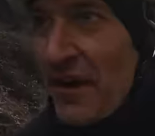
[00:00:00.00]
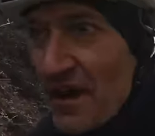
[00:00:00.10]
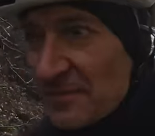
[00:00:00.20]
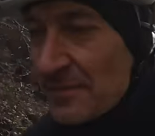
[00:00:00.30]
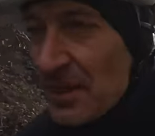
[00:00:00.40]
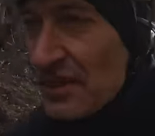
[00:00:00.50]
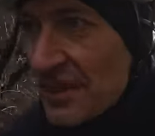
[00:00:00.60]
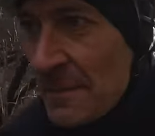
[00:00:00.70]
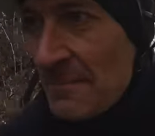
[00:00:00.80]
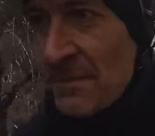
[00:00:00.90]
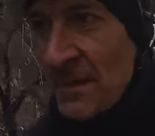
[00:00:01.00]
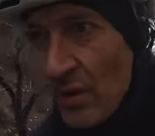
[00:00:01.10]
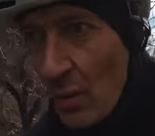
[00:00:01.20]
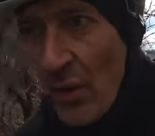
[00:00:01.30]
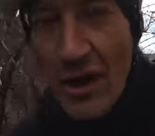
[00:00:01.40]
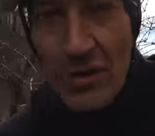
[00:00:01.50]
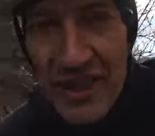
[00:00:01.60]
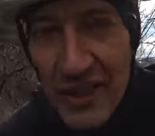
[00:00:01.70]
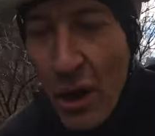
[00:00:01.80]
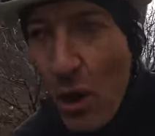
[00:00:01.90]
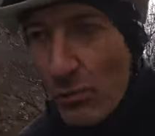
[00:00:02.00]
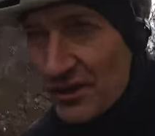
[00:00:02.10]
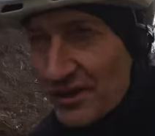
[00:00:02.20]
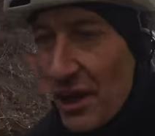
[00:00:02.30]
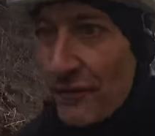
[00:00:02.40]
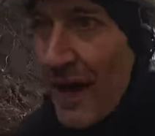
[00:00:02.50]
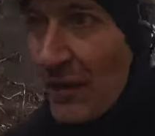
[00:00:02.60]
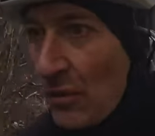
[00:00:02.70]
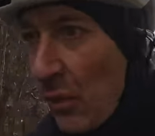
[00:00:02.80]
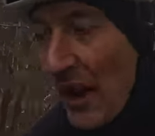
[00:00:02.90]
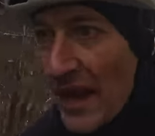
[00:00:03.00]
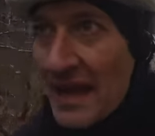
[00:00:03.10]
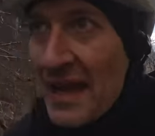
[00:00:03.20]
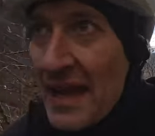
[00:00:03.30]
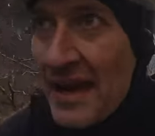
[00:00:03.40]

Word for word: first because, well, get the horrible stuff out of the way.